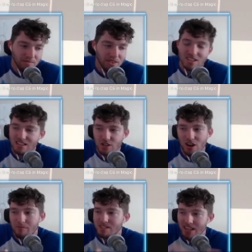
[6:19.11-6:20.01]
Let's say they
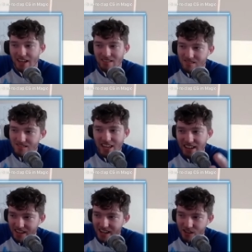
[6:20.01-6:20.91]
drop mm-hmm. 10,
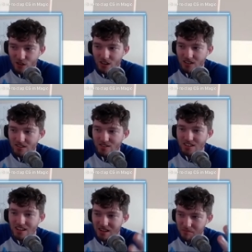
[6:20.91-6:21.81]
10 datacrons
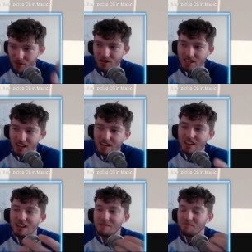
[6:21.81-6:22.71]
per set.
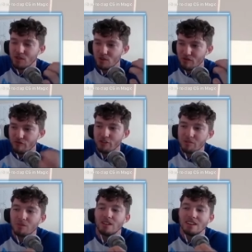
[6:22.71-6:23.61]
You free to
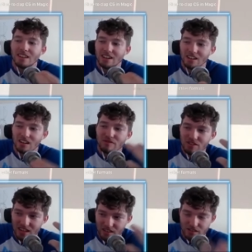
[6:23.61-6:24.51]
play get enough
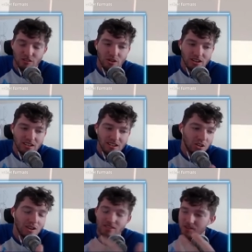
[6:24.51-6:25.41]
to get three. You
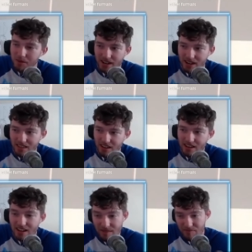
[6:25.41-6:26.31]
don't have to spend anything.
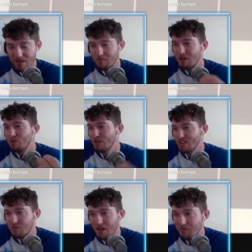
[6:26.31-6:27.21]
People can
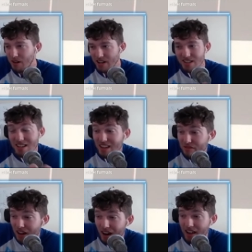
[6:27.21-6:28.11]
spend money to get
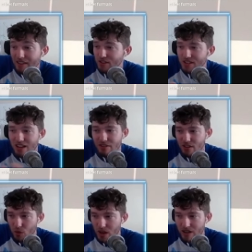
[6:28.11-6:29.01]
five or seven
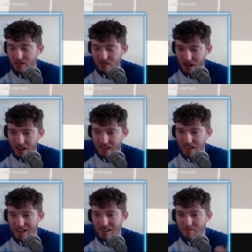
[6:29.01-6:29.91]
or whatever, right?
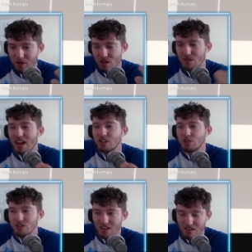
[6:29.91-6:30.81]
But you
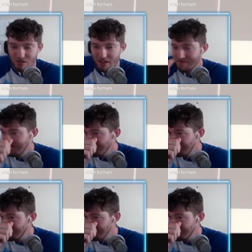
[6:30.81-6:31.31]
naturally get three.